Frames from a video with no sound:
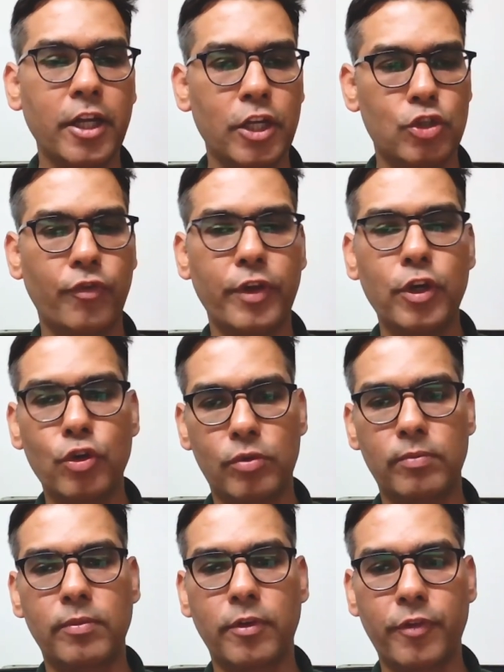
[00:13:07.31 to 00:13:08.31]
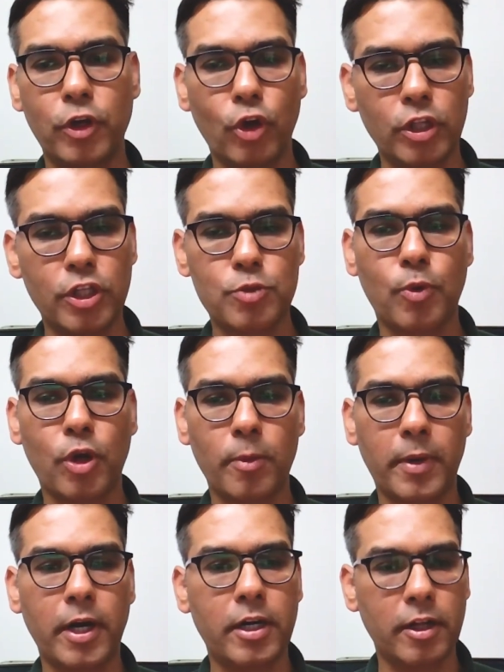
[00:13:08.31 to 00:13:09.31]
So when you're the small
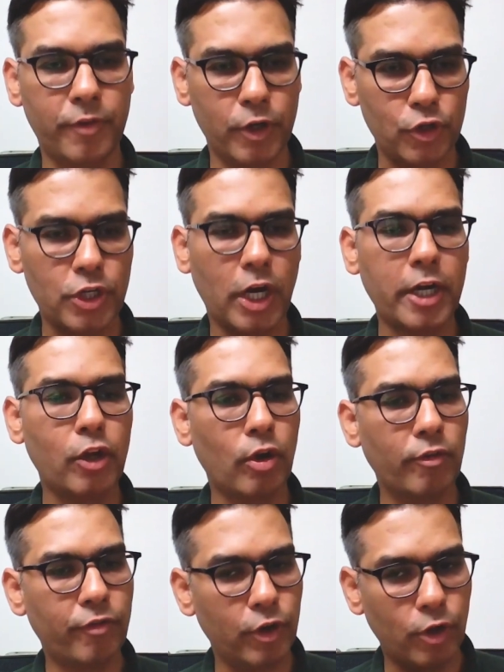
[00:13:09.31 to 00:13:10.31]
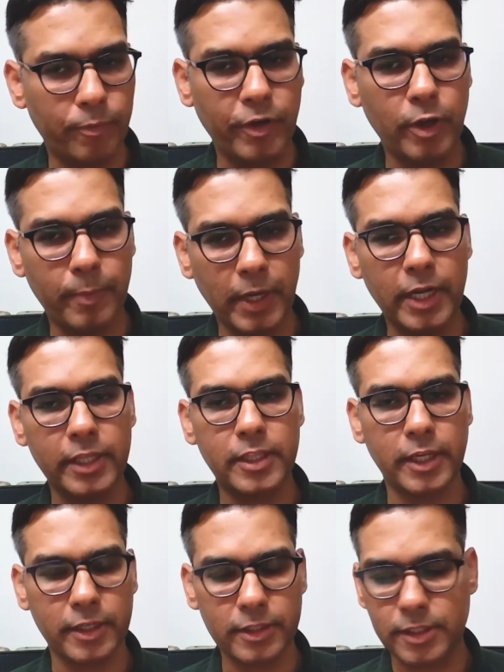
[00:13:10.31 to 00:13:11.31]
partner, when you're starting off, when you're building
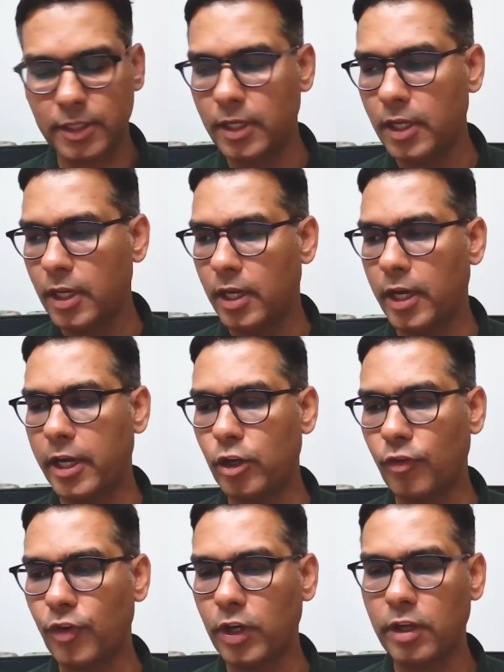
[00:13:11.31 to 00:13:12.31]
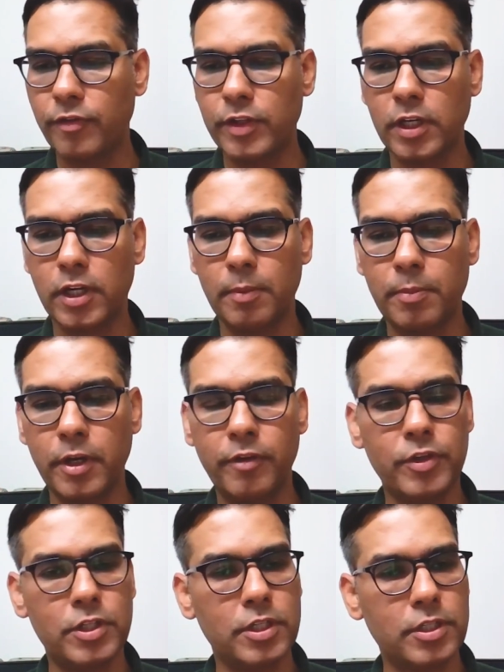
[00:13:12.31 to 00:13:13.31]
things, and you're working with a company
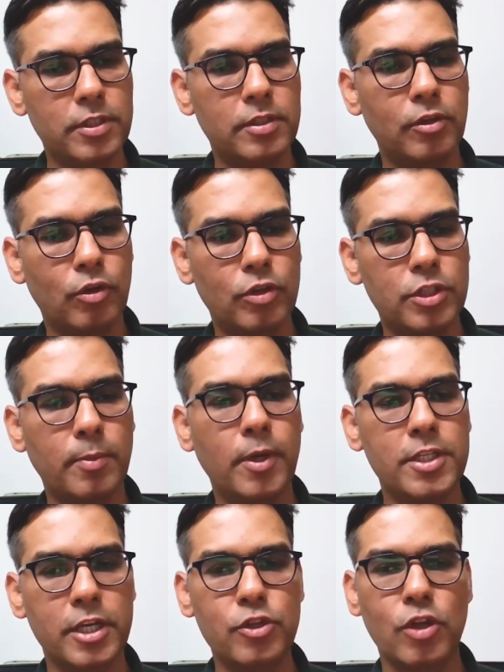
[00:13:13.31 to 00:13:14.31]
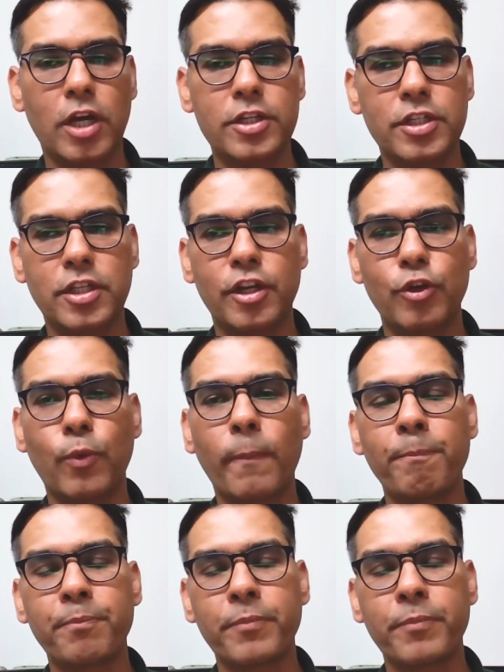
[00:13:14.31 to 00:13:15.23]
which is similar size or larger than you,